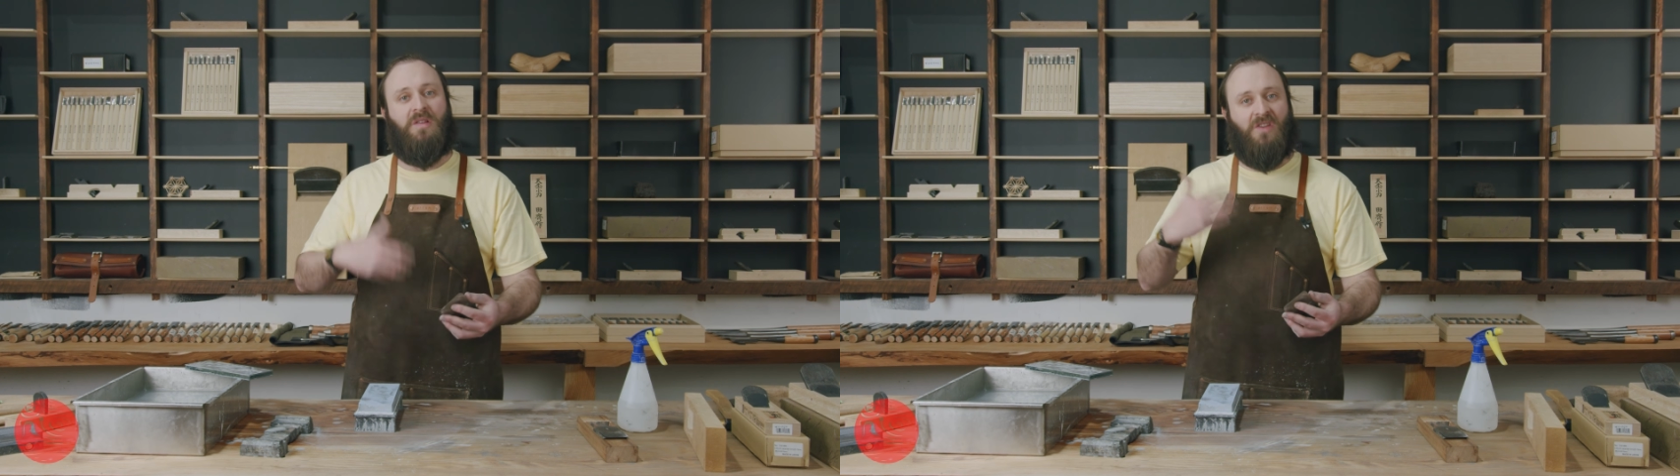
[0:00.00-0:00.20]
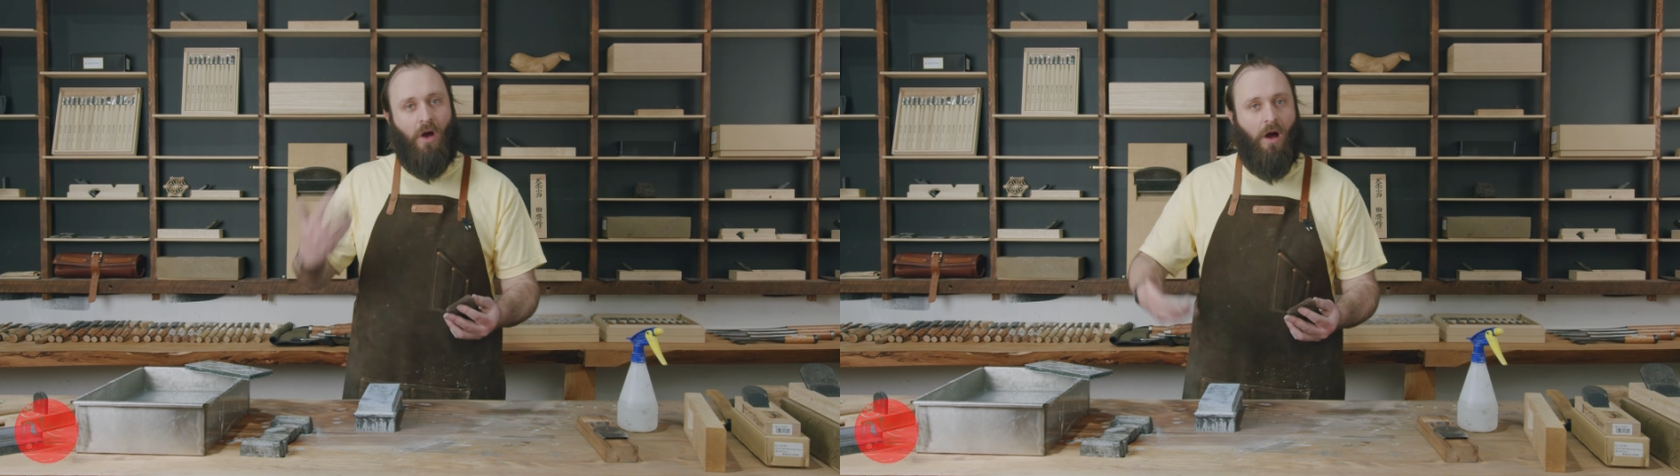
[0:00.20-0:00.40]

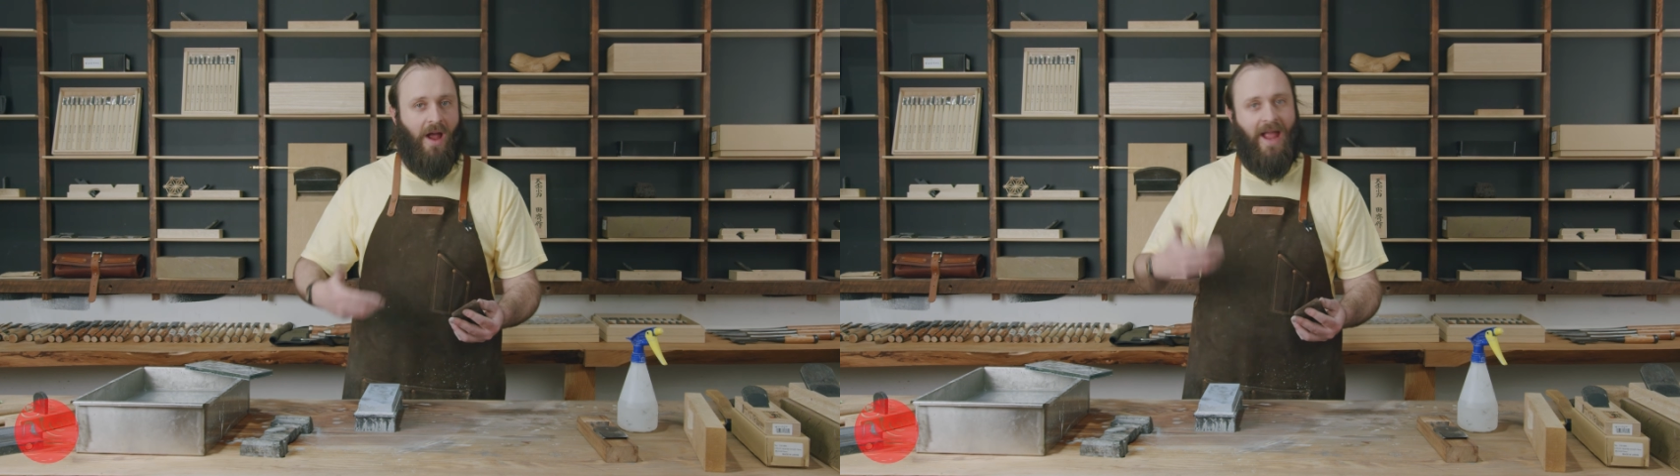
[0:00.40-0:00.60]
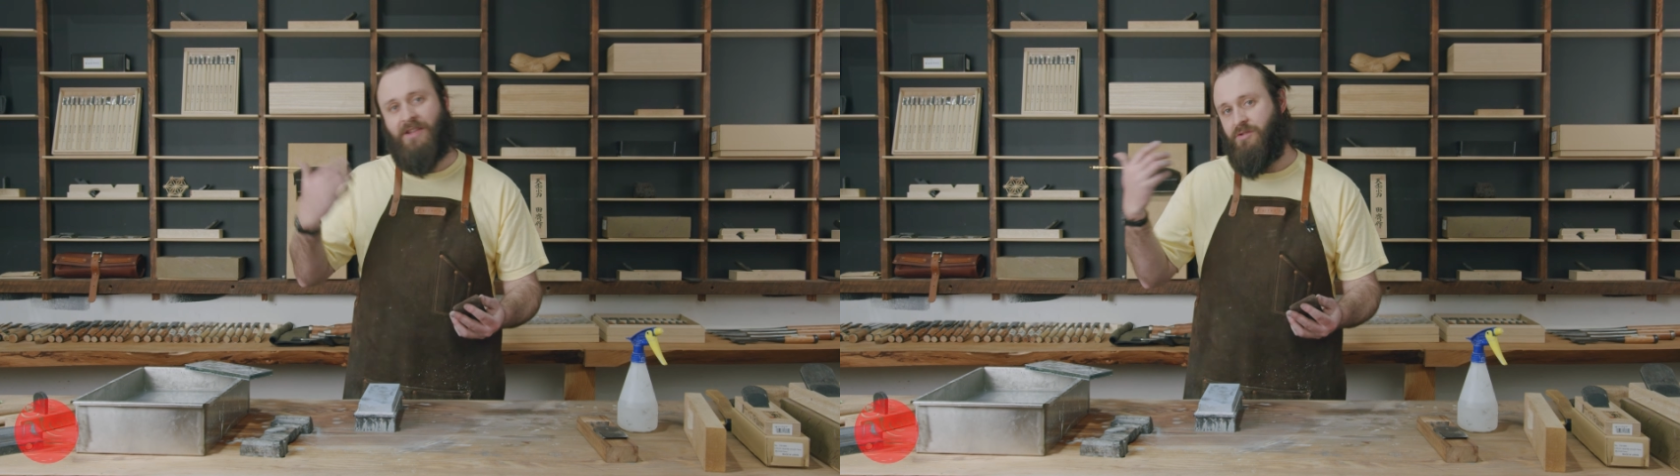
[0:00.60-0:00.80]
as
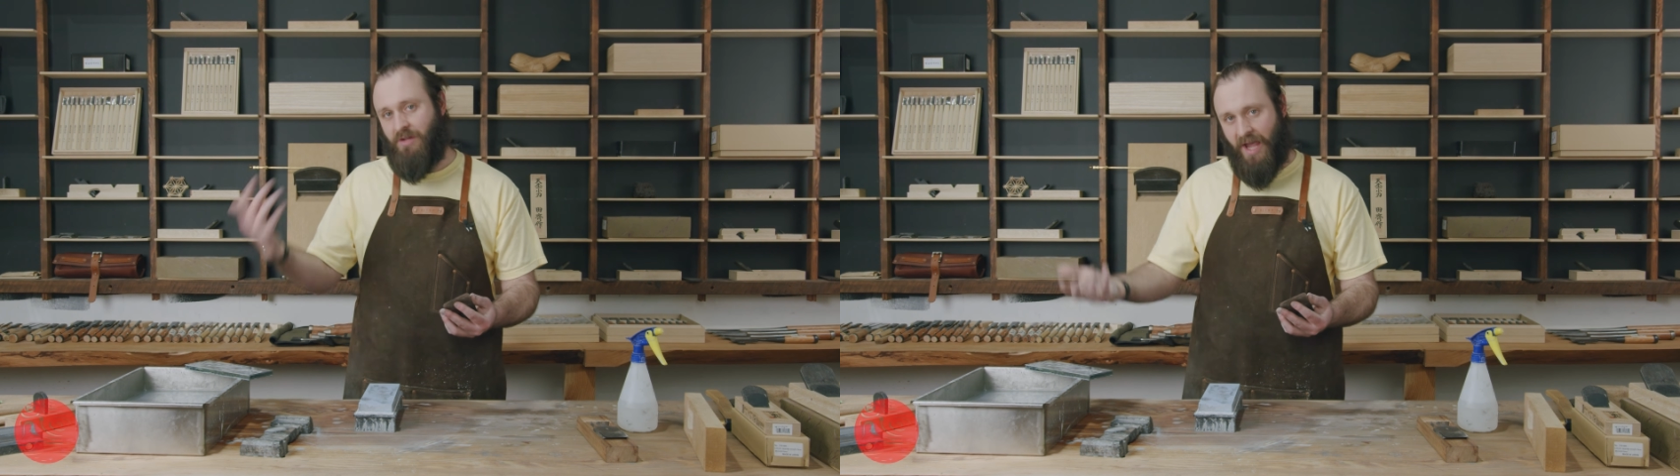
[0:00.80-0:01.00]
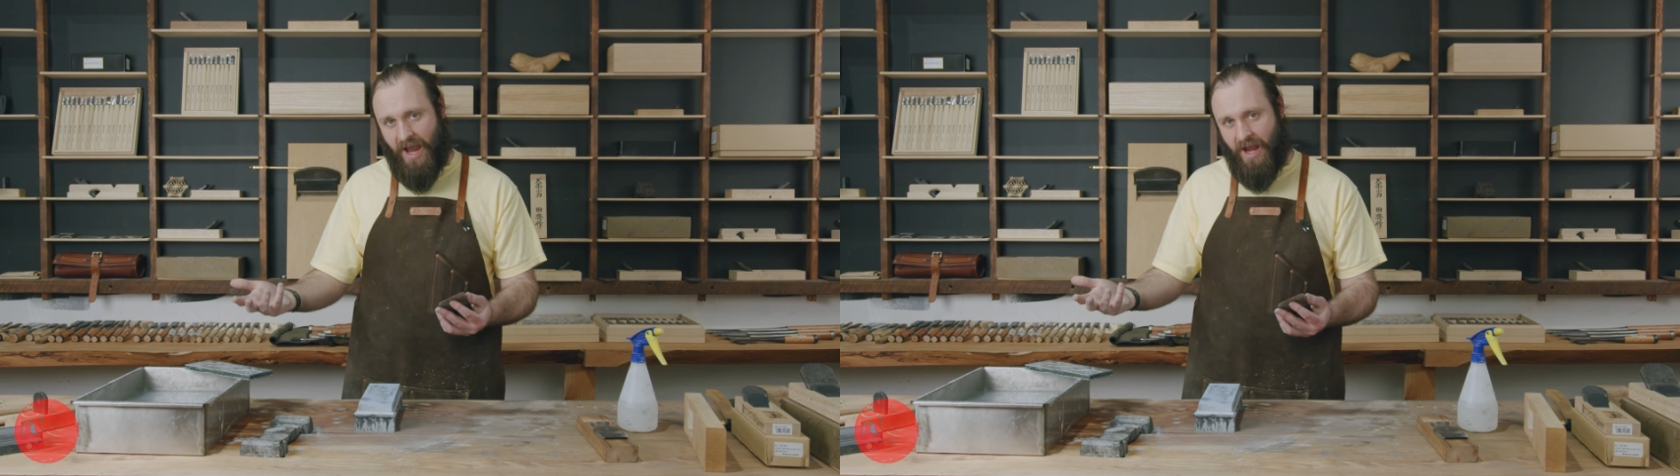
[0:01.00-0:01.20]
high as you
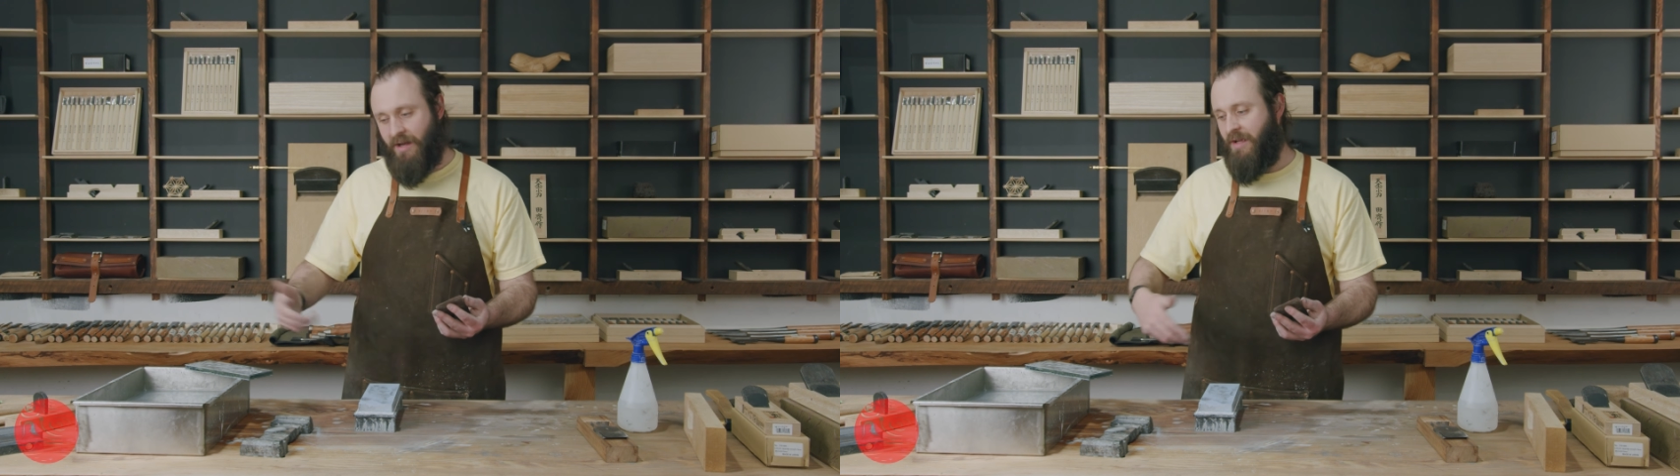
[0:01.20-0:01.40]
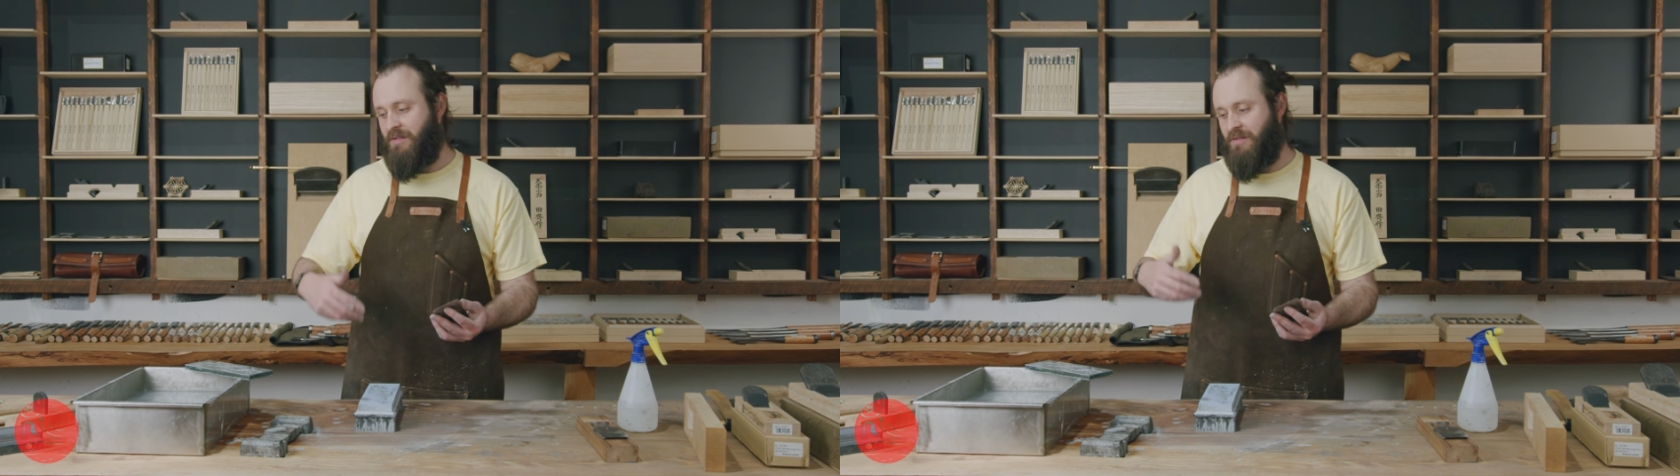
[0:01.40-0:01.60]
can,